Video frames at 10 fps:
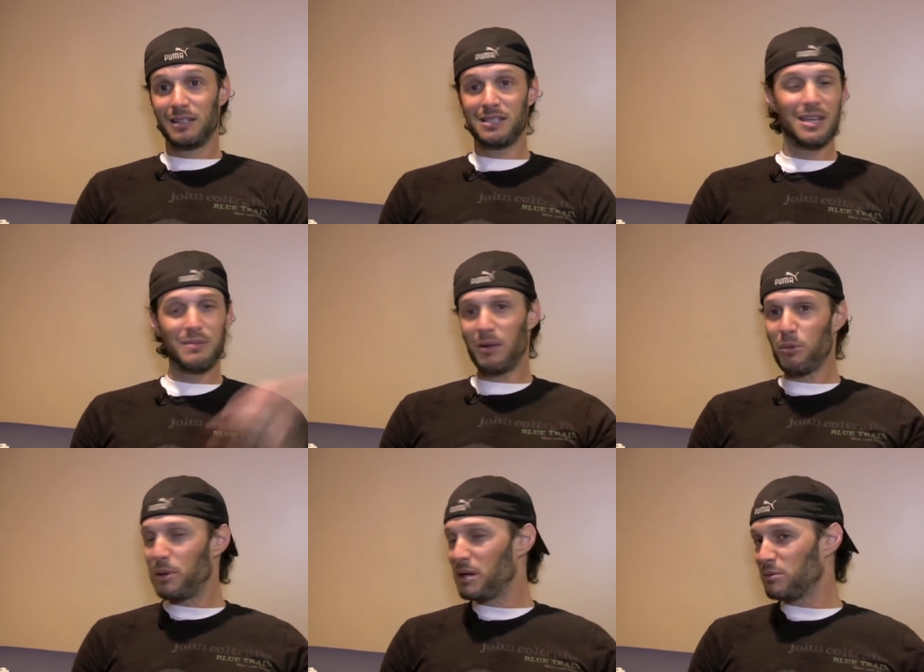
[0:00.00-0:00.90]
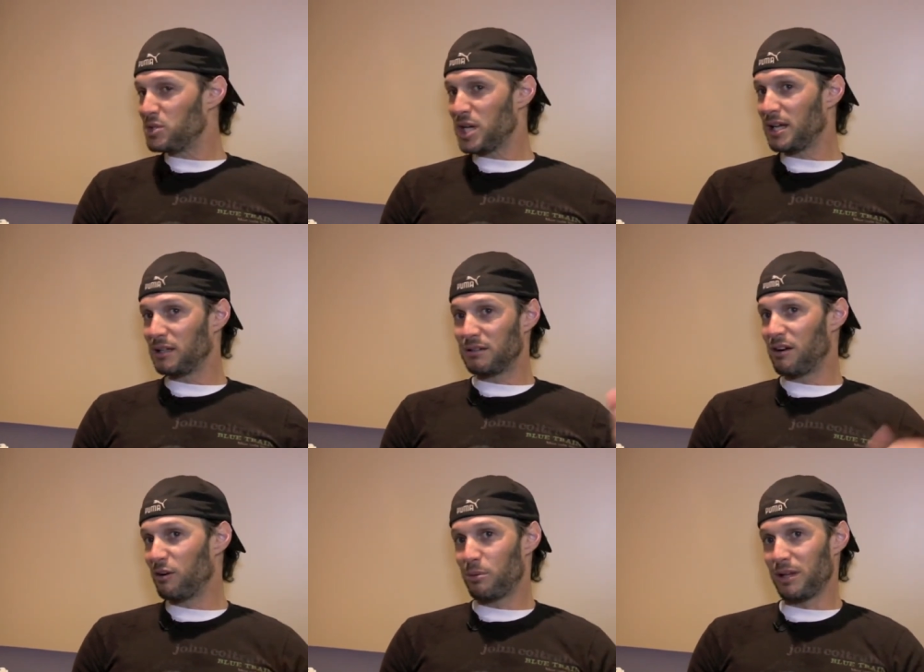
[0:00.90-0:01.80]
The same thing with being with Jen
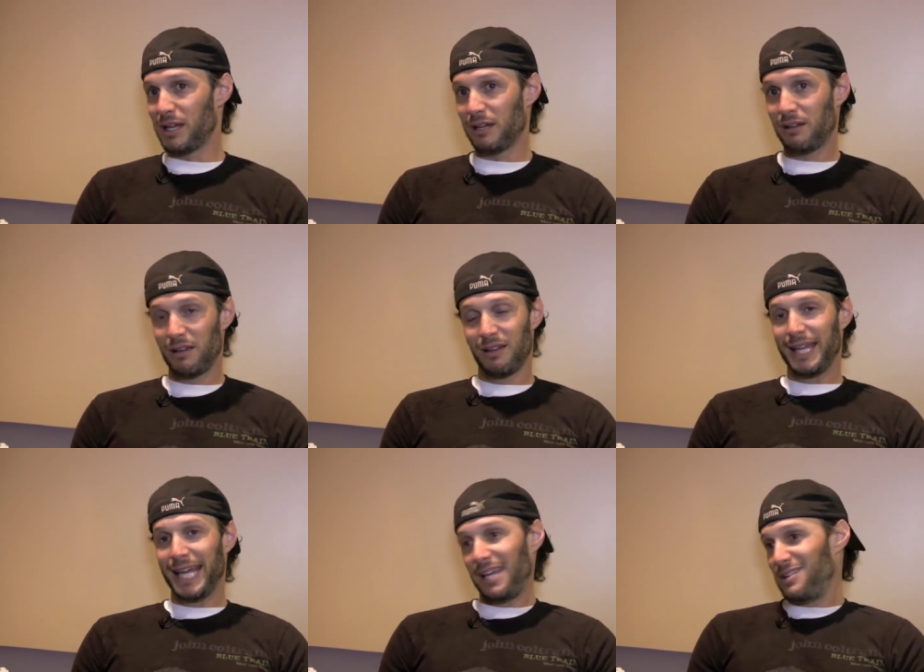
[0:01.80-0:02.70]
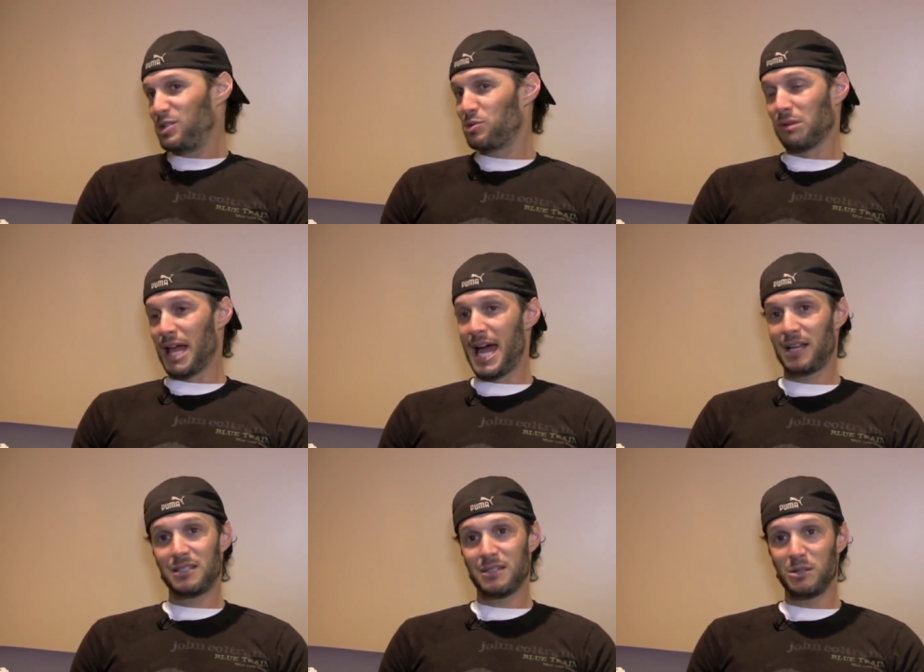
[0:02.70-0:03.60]
Kirkman. Like, you just
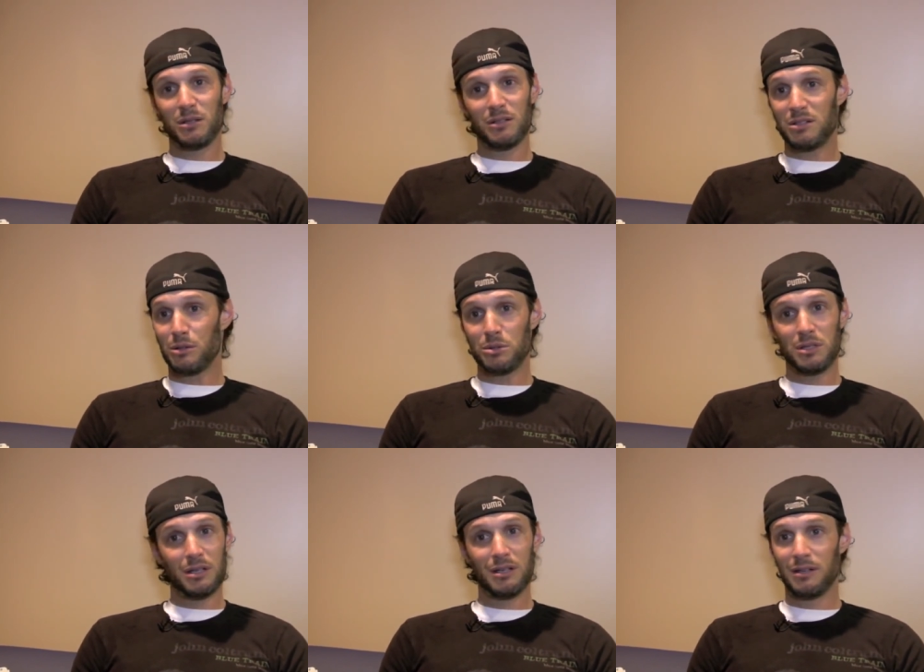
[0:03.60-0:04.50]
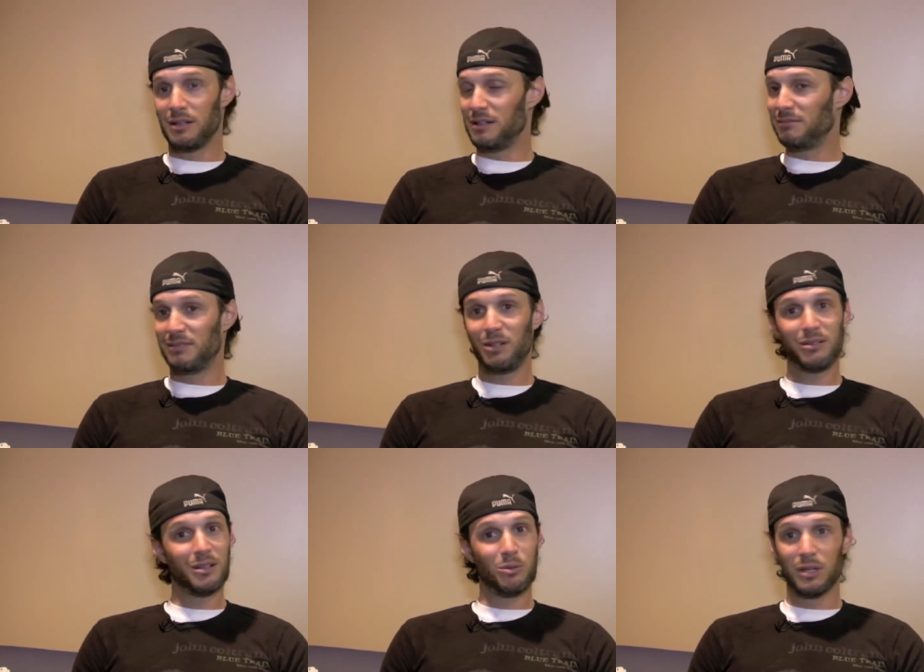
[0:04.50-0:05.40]
relax because you know the show's good, and sure. you
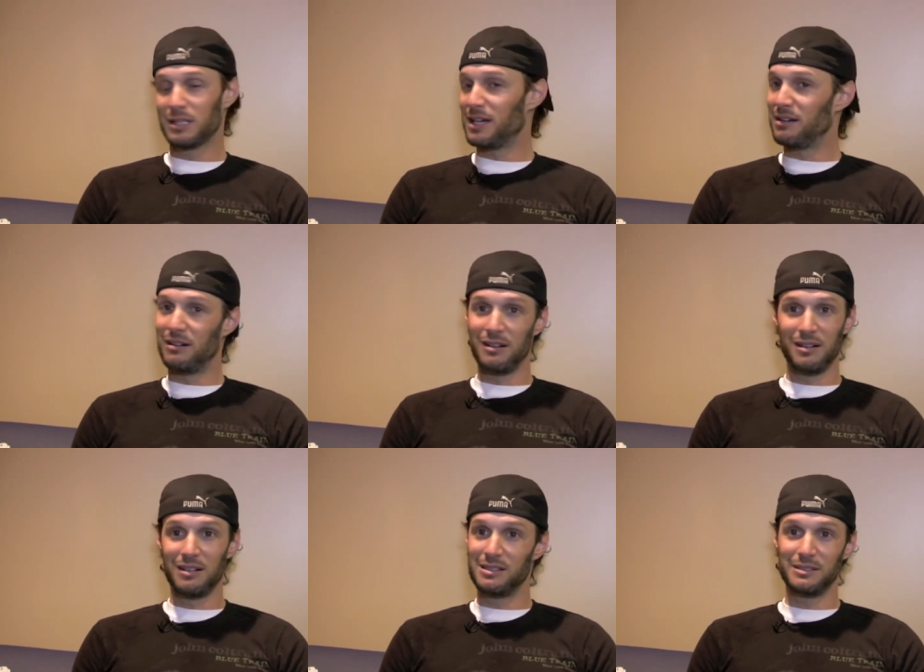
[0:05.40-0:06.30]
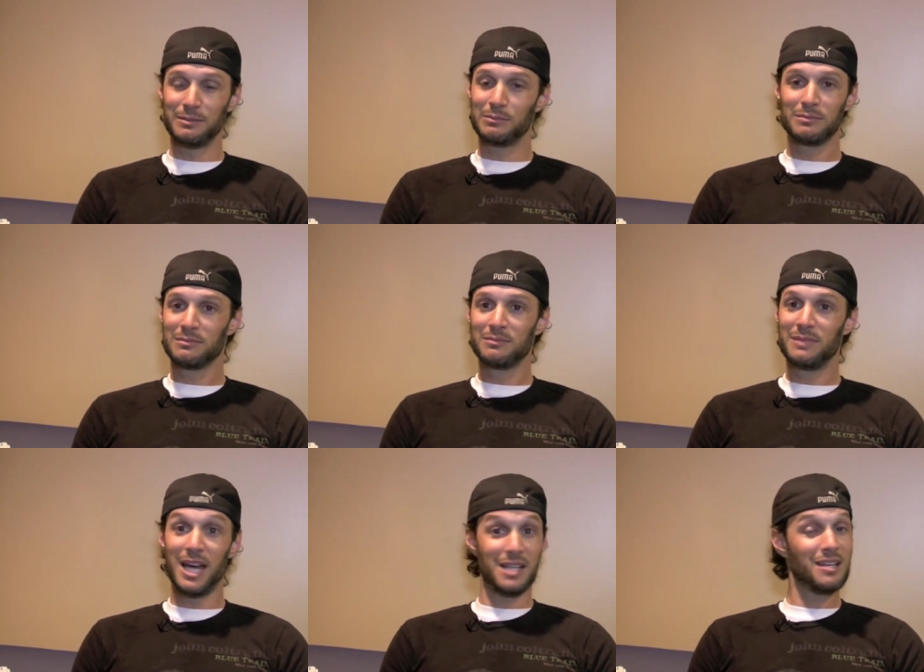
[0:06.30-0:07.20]
don't got to work that hard. And
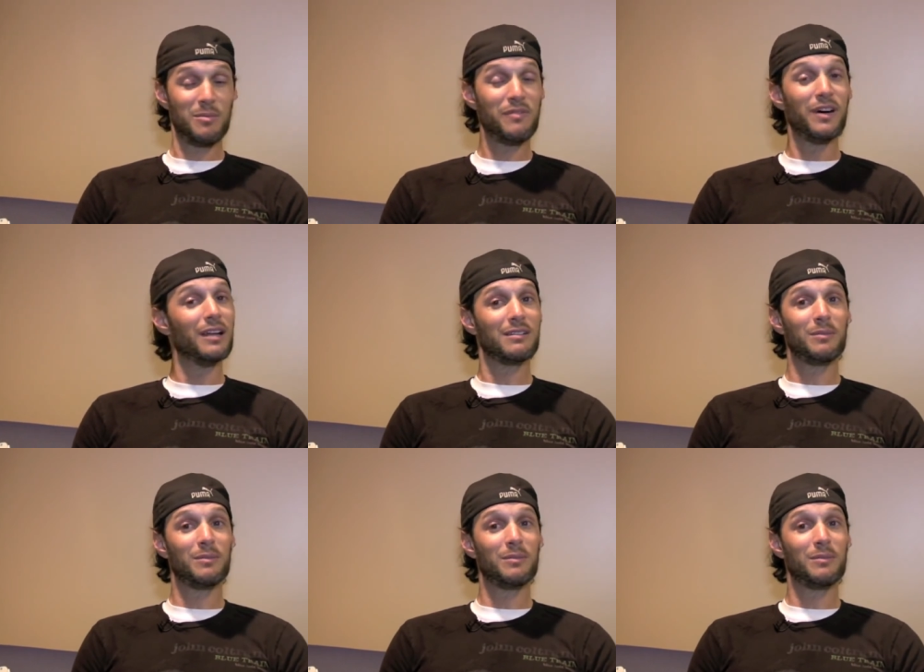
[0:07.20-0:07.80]
yeah, it's gonna be fun.